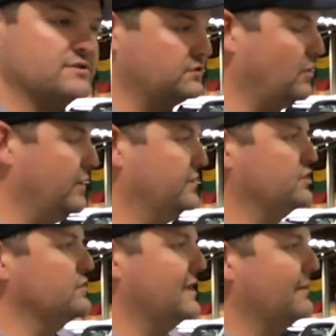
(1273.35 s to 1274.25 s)
So Toyota's
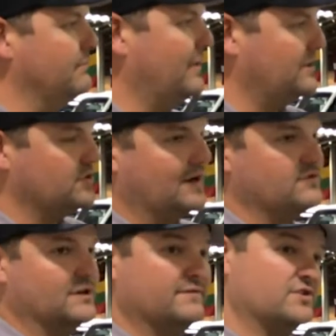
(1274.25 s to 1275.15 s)
used that, that
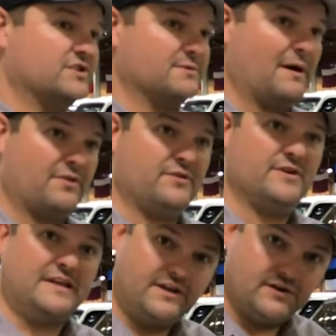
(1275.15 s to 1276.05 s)
drivetrain for just about
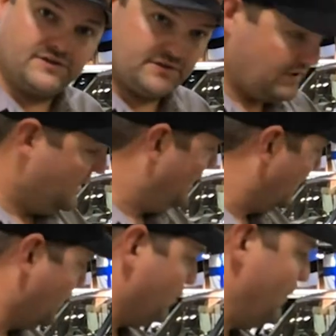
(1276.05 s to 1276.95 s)
thirty years.
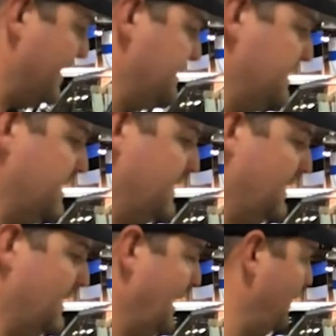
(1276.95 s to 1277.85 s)
Crazy
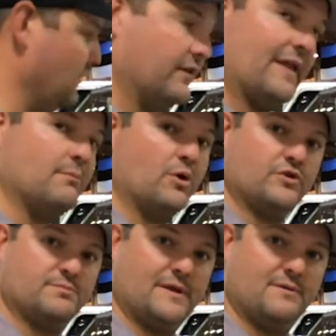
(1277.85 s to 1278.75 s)
uh, how long that
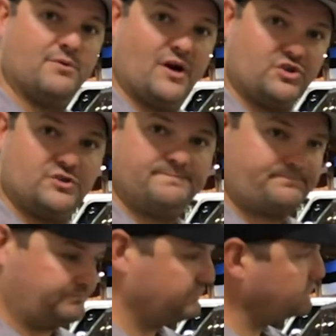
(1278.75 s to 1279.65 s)
motor's been in production.
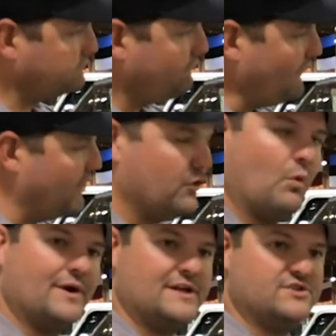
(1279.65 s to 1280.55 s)
The
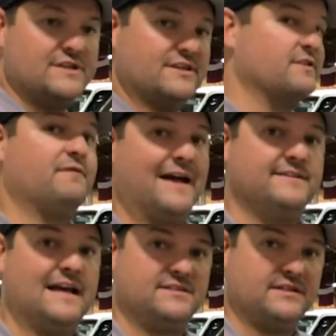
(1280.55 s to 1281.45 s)
one eight Z, and it's a
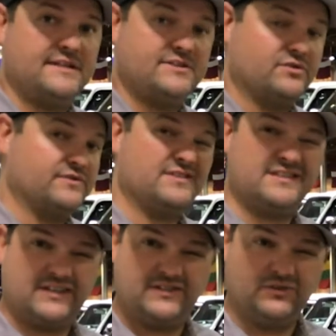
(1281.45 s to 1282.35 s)
fantastic diesel. It's a
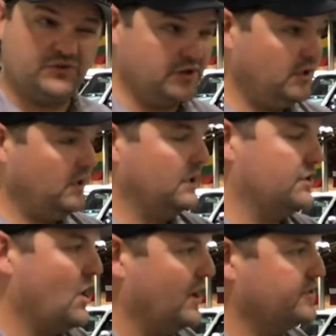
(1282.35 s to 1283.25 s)
six-cylinder,
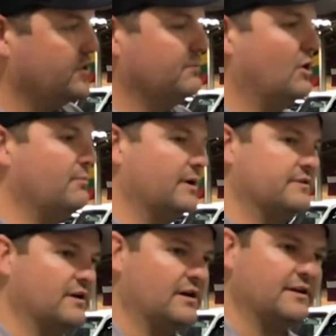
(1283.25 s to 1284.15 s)
non-turbo,
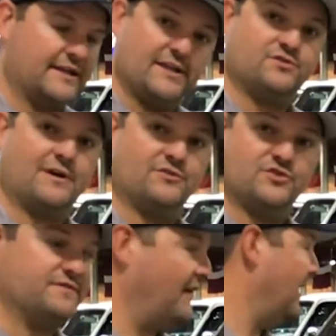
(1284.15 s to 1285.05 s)
but uh, it gets around
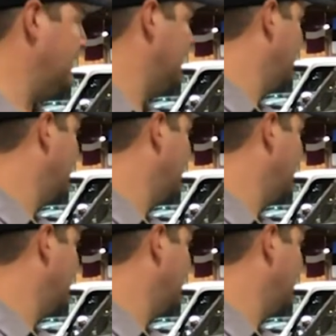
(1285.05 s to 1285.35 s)
just fine.